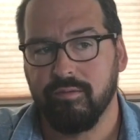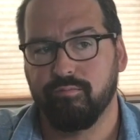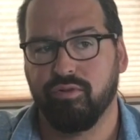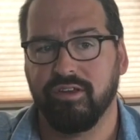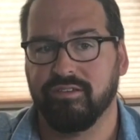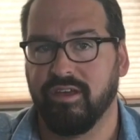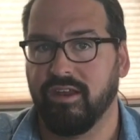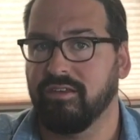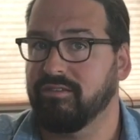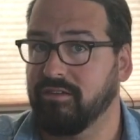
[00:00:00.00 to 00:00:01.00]
pretty
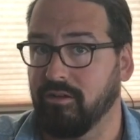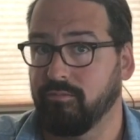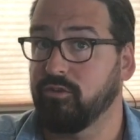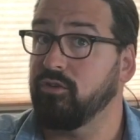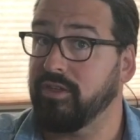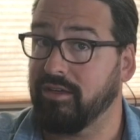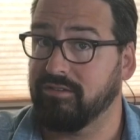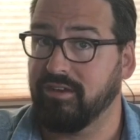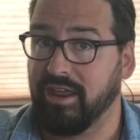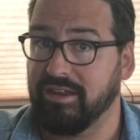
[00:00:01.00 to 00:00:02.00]
exciting still.
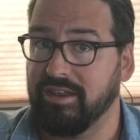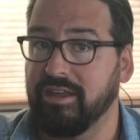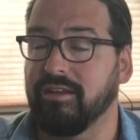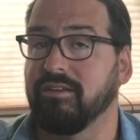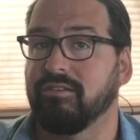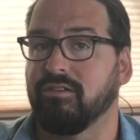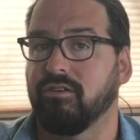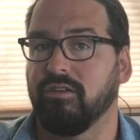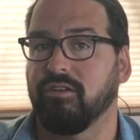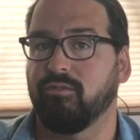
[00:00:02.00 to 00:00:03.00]
2019 is the
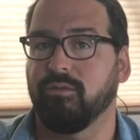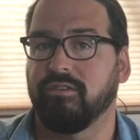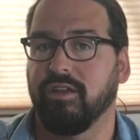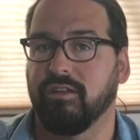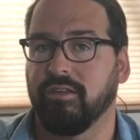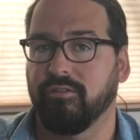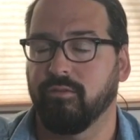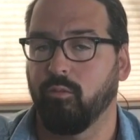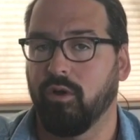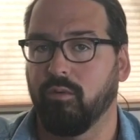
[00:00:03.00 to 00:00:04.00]
earliest we'll see anything
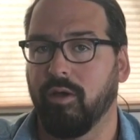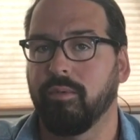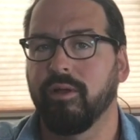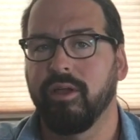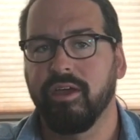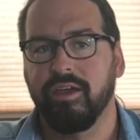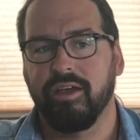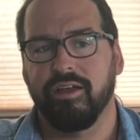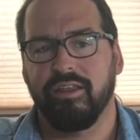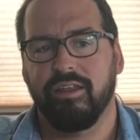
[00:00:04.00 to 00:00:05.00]
from OneWeb.
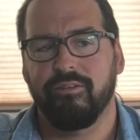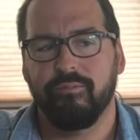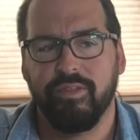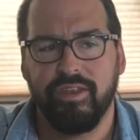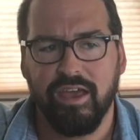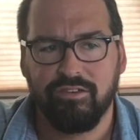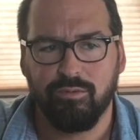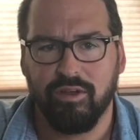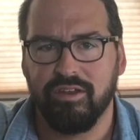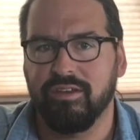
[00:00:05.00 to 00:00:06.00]
And then the next
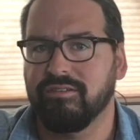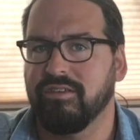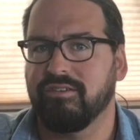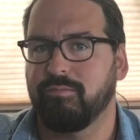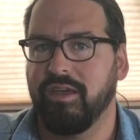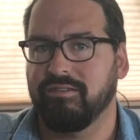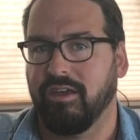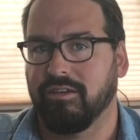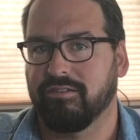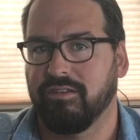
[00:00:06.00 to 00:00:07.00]
one is
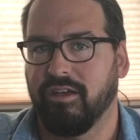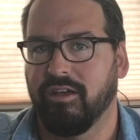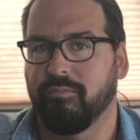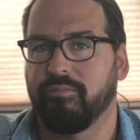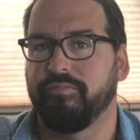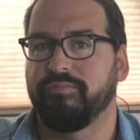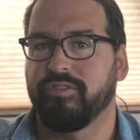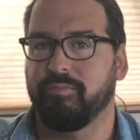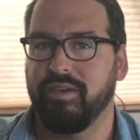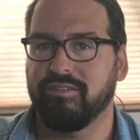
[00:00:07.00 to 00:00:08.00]
SpaceX. Um,
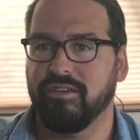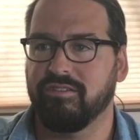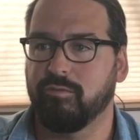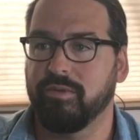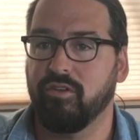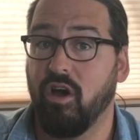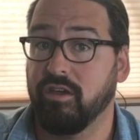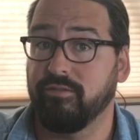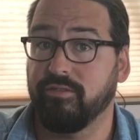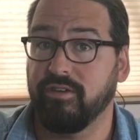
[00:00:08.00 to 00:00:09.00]
SpaceX has been
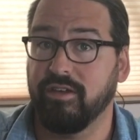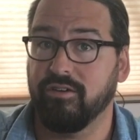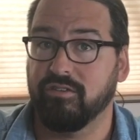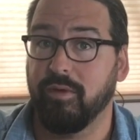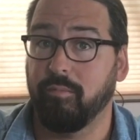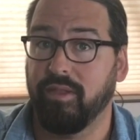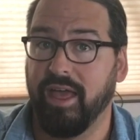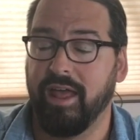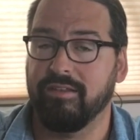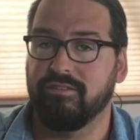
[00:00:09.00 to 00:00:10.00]
talking for years about
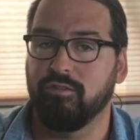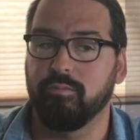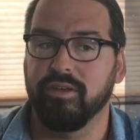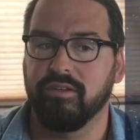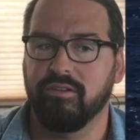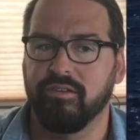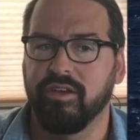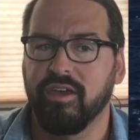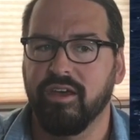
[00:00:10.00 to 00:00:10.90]
plans to build